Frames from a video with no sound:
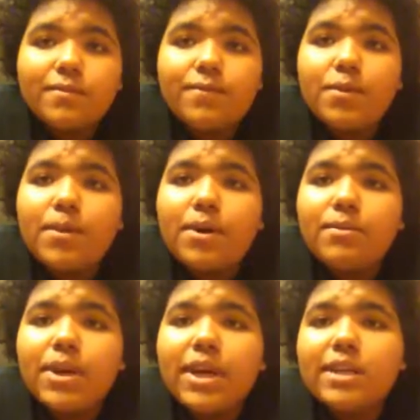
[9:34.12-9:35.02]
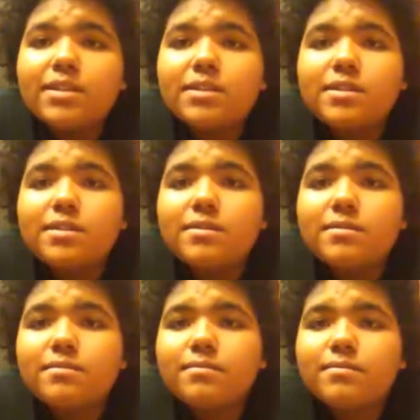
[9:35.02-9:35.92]
Football weight heads,
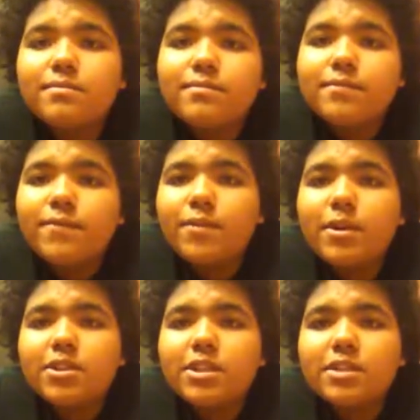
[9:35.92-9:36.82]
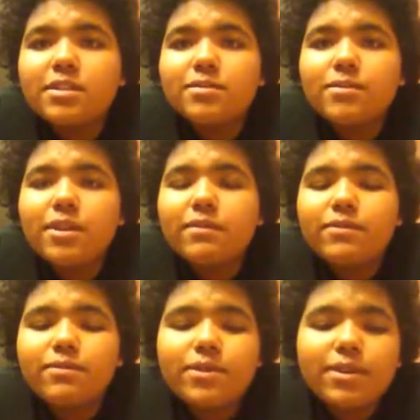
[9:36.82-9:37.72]
football jigs, or
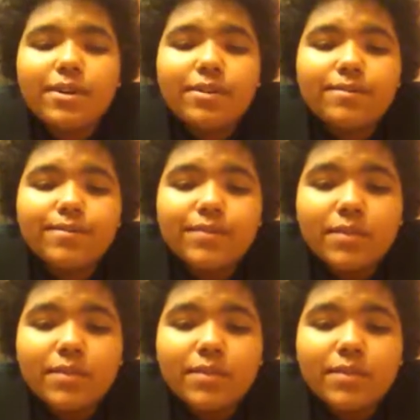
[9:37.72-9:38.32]
whatever you want to call them.